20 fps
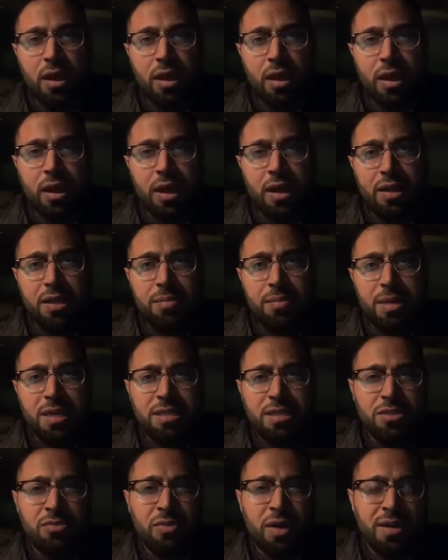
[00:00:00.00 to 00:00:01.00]
And the
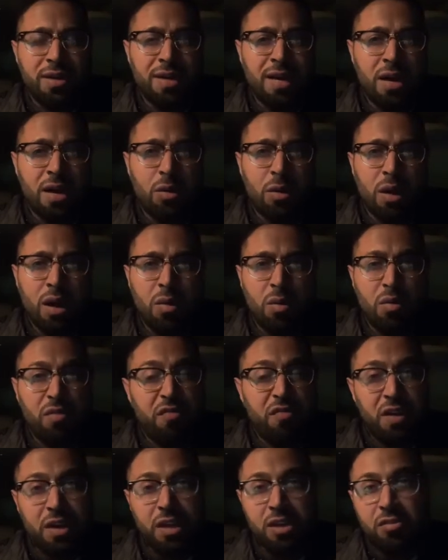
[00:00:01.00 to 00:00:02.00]
message right now, how I'm
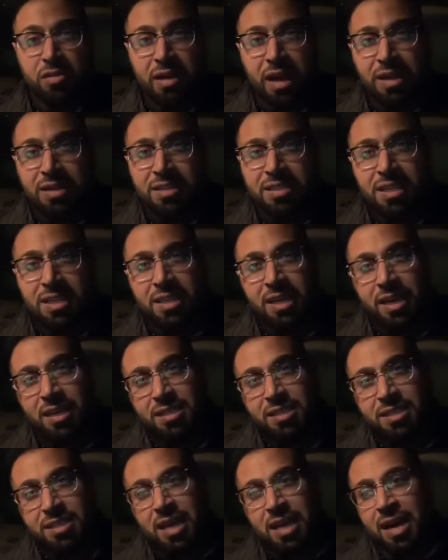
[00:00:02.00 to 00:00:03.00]
feeling, you can see that
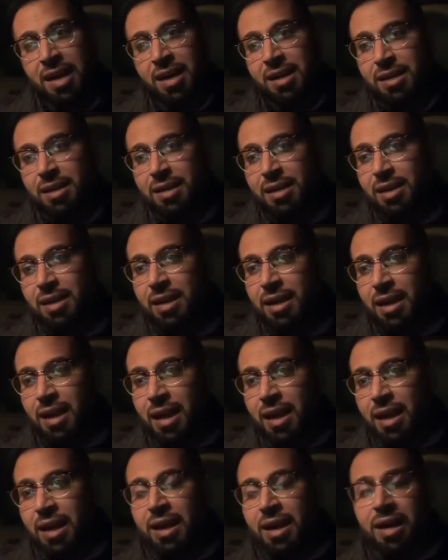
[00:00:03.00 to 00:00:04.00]
it's dark.
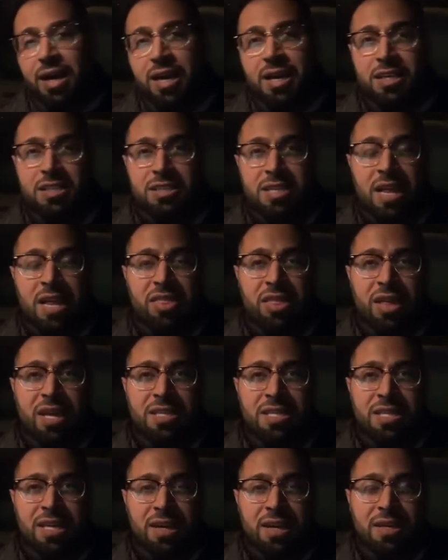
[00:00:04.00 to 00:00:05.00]
It's
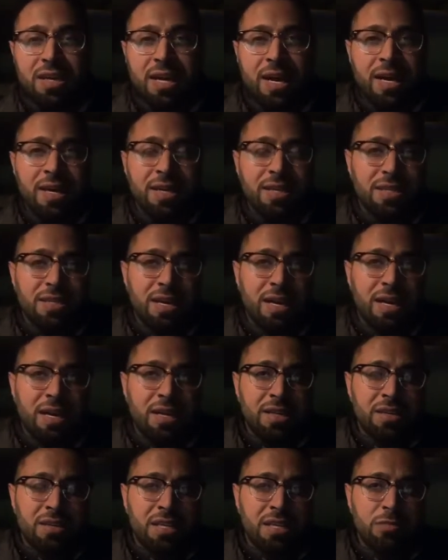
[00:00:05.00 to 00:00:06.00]
10:30 at night,
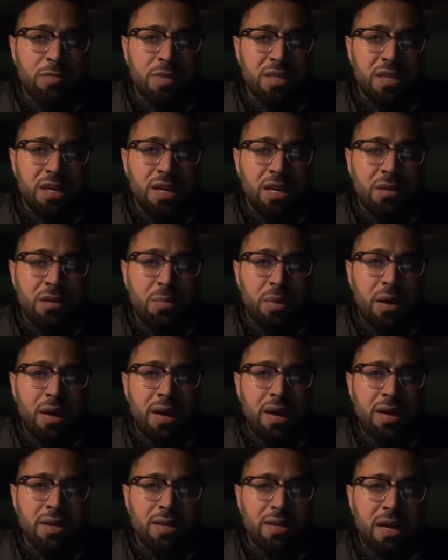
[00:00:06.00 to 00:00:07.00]
and this particular
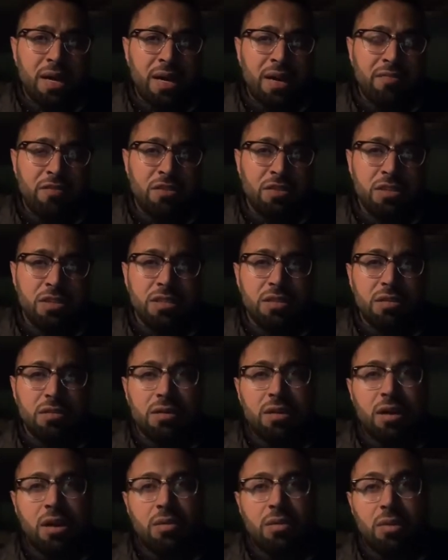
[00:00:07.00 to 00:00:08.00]
part, I've just
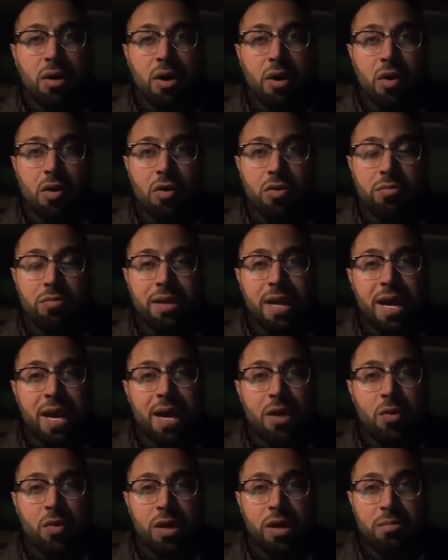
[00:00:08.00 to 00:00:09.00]
come home
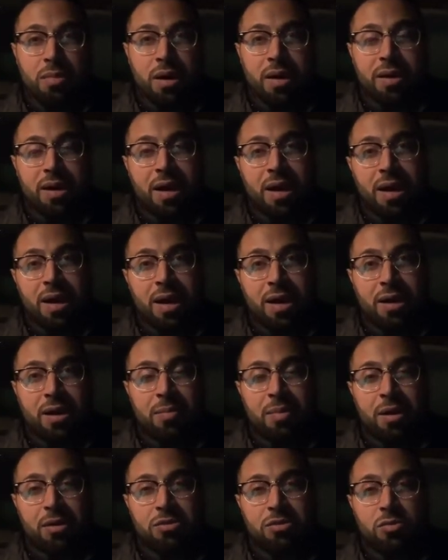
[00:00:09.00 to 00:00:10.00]
now in my car,
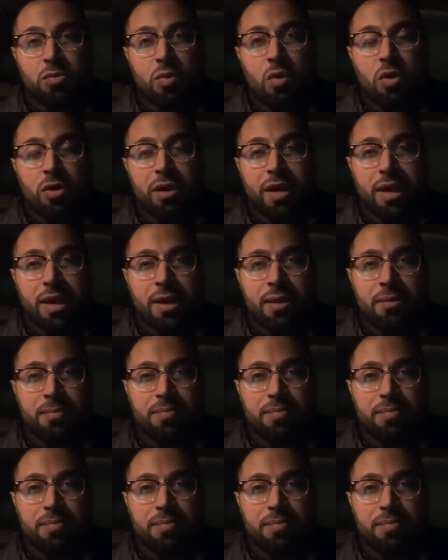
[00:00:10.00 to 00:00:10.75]
about to walk in,